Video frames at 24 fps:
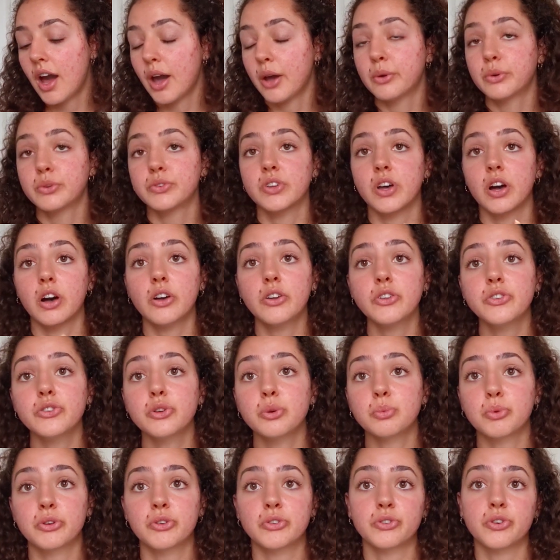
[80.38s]
I was
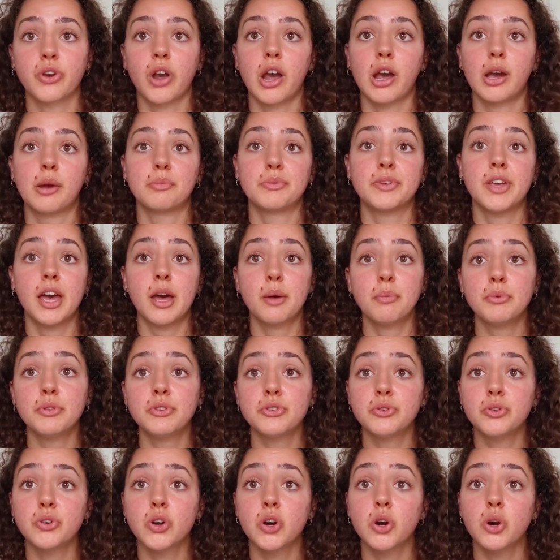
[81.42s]
also prescribed
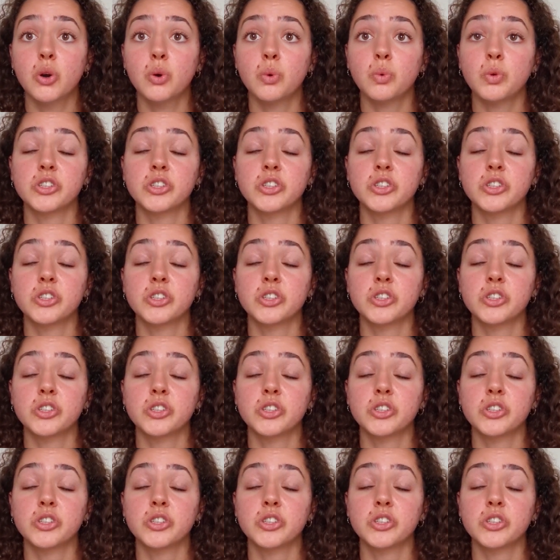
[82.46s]
Epiduo,